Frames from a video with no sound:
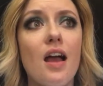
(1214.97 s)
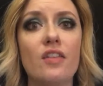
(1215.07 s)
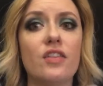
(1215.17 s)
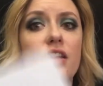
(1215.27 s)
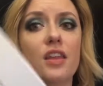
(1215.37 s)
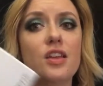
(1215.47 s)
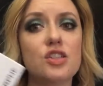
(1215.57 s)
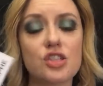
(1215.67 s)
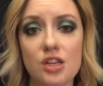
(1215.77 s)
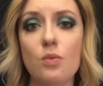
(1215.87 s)
everything
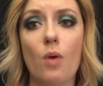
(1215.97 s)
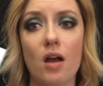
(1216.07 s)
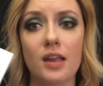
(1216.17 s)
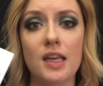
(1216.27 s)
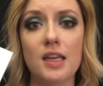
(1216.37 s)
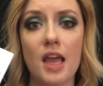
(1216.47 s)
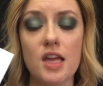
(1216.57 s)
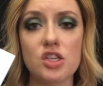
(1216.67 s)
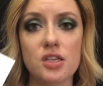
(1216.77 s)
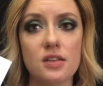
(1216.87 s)
she wanted,
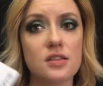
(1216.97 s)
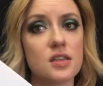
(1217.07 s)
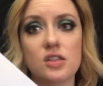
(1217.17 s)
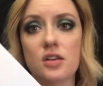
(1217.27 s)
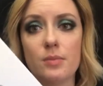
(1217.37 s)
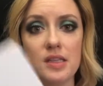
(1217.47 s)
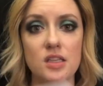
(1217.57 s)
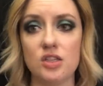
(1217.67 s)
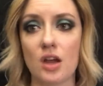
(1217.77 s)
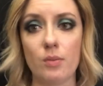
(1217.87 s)
and she did such an
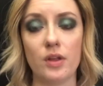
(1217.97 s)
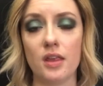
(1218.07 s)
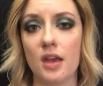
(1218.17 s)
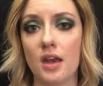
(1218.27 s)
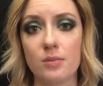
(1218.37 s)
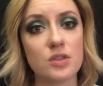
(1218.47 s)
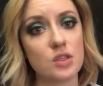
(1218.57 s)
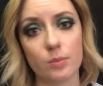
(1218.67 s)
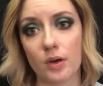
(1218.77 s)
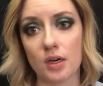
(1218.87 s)
amazing job with it, and I'm
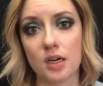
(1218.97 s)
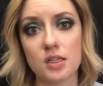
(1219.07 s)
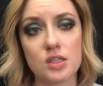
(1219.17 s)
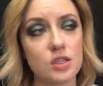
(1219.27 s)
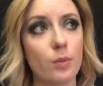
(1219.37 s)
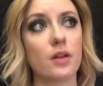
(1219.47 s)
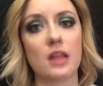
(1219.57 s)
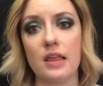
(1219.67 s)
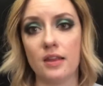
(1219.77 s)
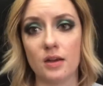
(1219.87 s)
super, super
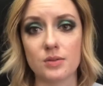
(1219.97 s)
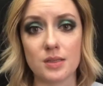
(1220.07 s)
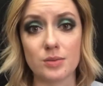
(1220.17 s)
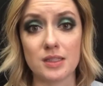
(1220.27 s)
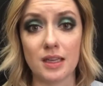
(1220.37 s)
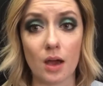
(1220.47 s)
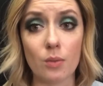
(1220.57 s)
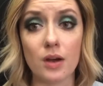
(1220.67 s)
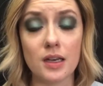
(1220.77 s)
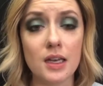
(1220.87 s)
glad that I was able to get
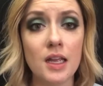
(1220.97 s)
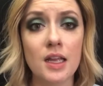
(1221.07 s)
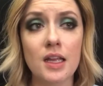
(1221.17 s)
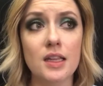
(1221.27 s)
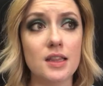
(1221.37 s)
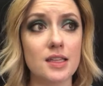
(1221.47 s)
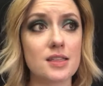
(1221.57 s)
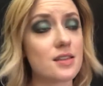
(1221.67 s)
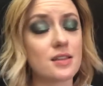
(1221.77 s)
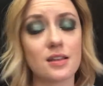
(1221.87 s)
one.
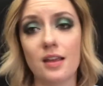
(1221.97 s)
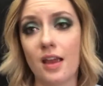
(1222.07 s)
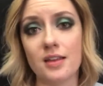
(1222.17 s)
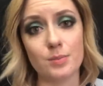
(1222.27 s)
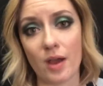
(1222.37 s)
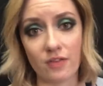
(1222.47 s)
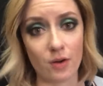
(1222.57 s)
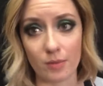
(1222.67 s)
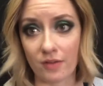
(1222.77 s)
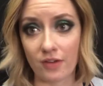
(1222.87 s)
This is by
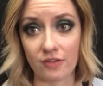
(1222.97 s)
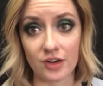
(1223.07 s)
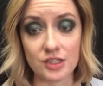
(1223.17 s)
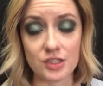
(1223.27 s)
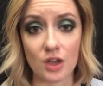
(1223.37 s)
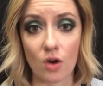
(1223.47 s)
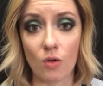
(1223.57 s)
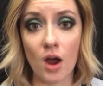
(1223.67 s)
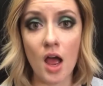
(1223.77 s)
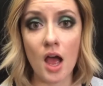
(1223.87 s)
far my favorite,
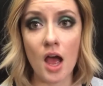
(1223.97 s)
so